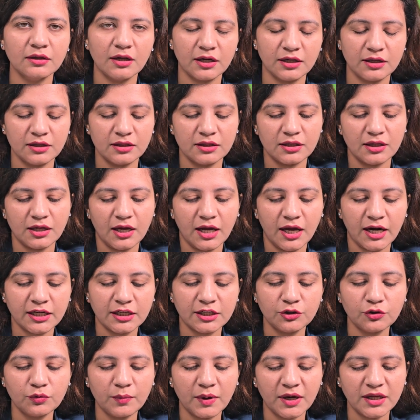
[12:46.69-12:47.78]
that is
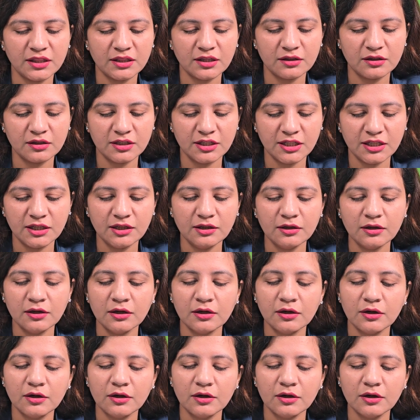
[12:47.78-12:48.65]
actinomycin D,